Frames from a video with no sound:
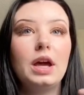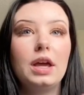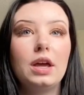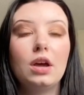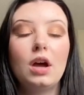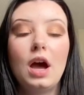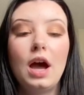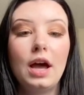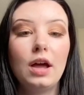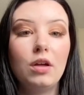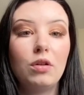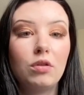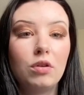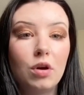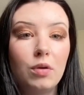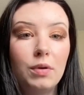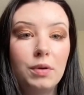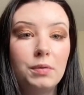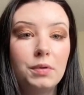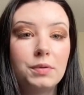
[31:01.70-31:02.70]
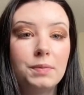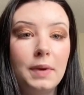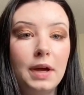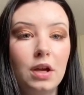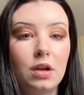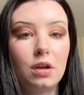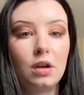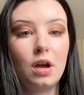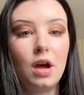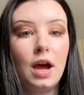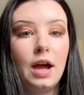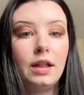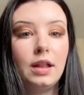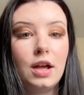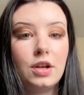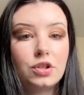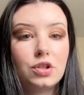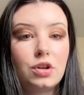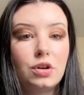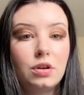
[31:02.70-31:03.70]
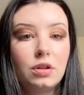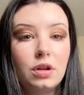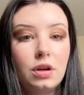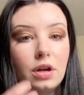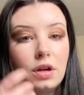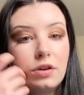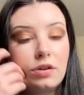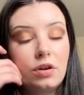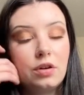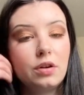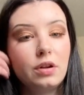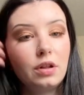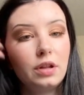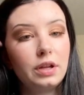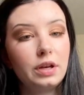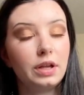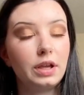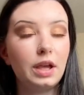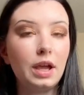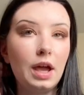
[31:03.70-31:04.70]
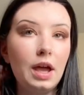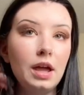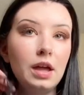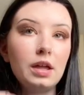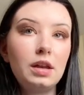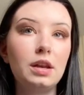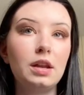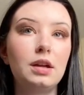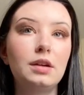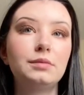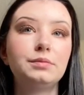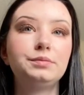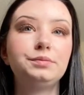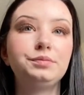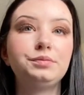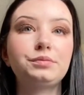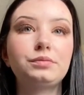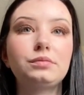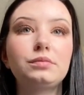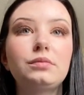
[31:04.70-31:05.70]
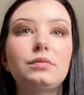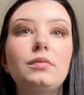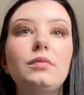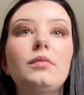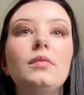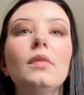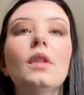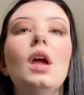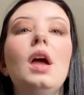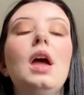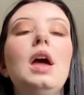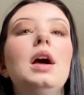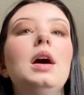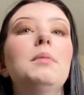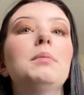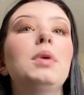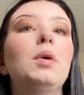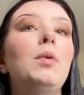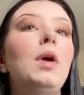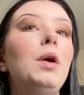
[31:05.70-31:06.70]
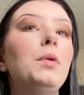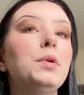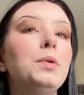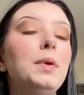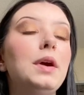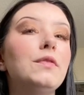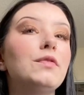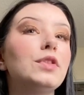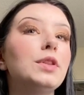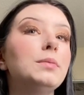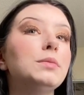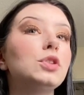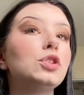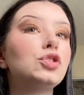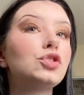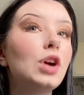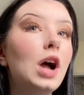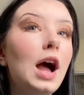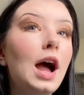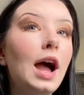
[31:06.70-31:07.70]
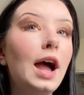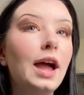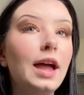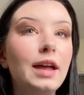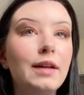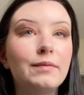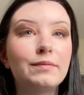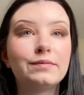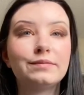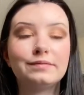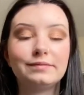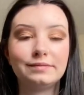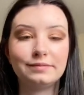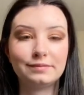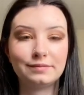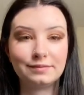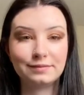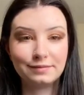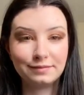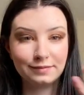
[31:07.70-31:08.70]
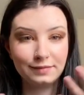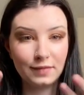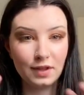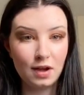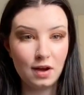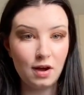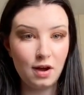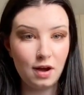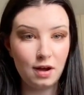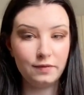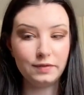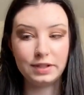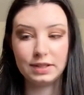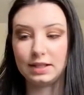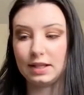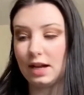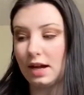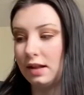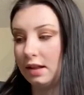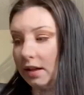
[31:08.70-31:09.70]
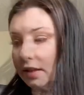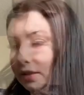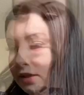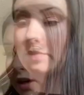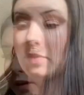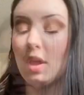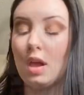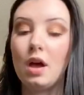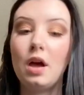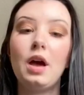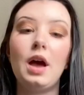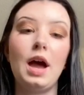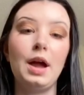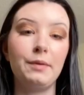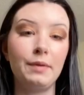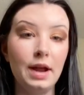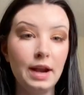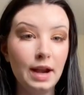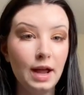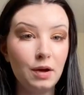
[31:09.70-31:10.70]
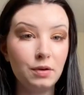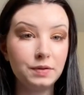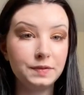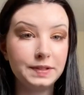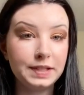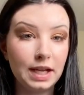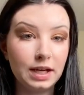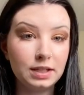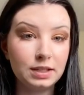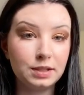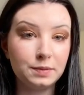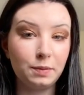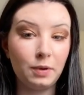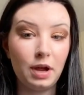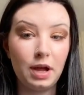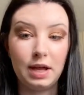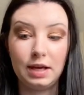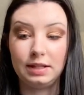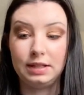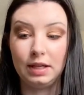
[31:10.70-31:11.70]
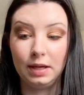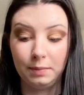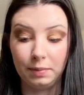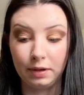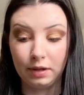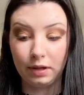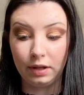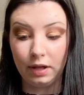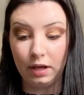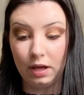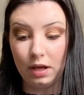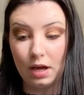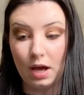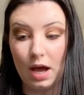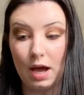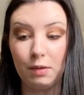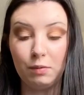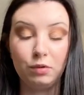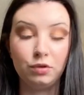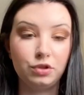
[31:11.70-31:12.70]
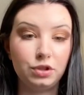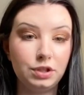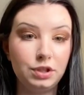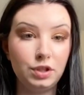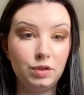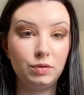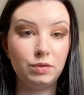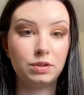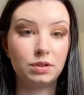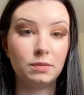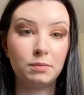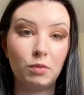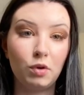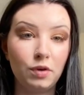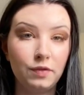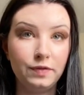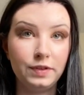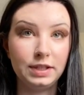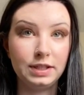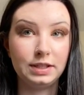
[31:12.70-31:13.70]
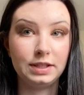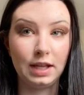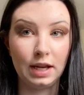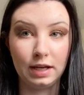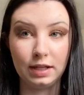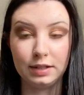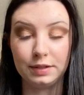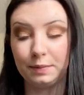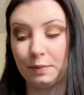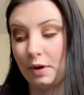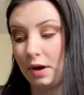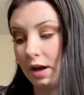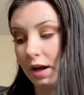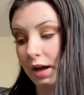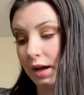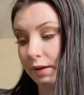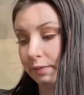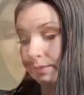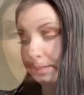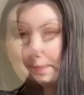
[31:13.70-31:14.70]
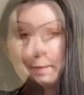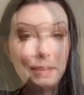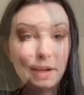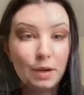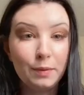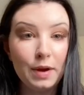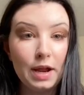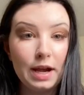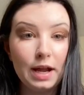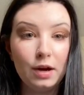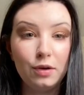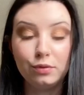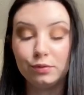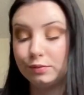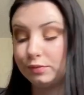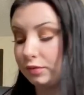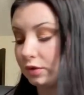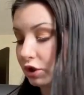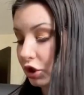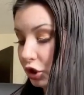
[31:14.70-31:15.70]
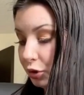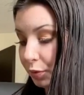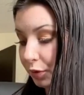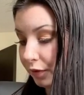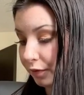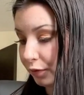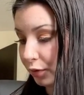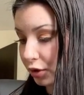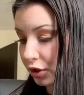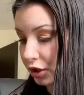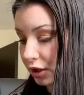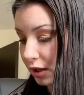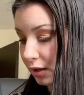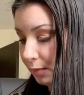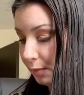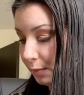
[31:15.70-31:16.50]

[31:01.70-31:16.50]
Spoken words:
I'll go in with my eyelash curler and curl it again. But while we wait for them to dry, obviously highlight. I ran out of setting spray. Typically, I will just use the Morphe setting spray, but I ran out. Super unfortunate.